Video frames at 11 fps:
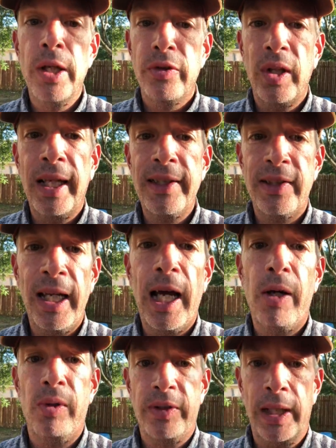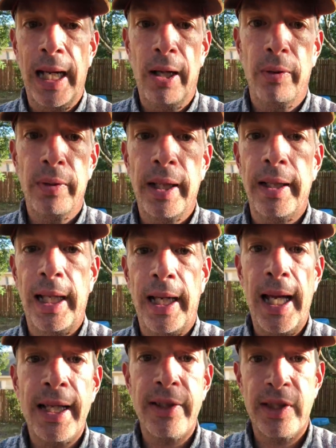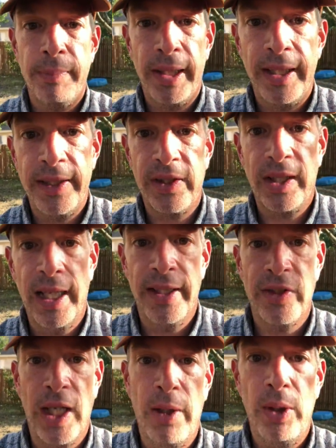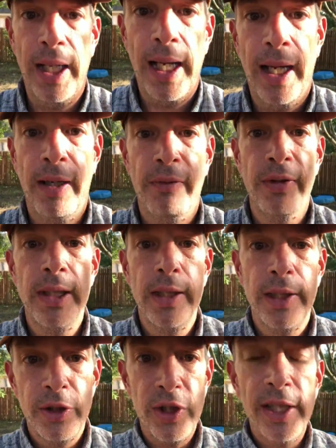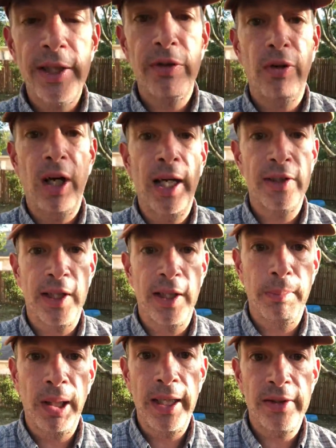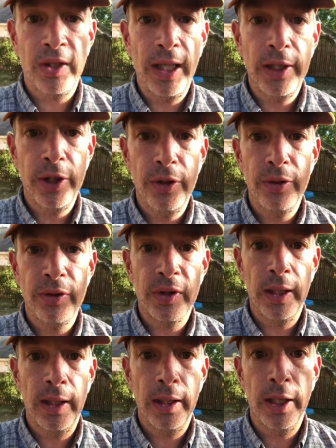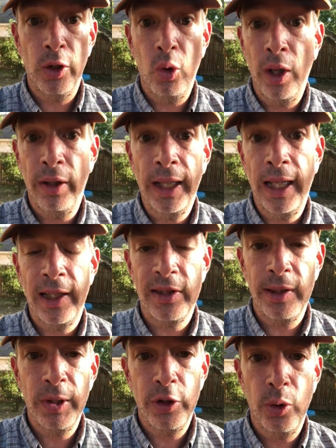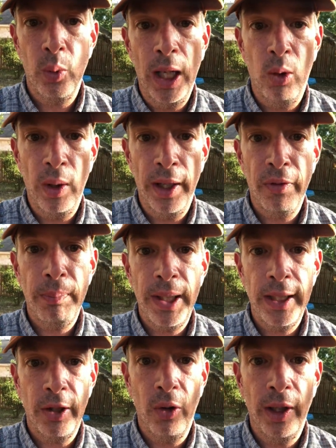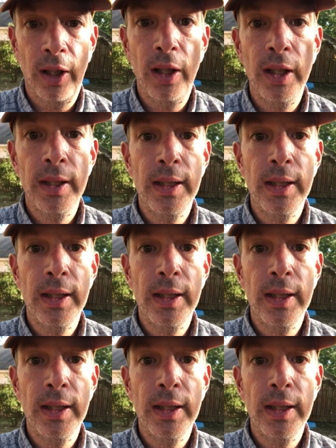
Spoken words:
So let's say I was out and I had some of these days. I would have cheese fries at a place that used an oil that I seem to do well with, peanut oil.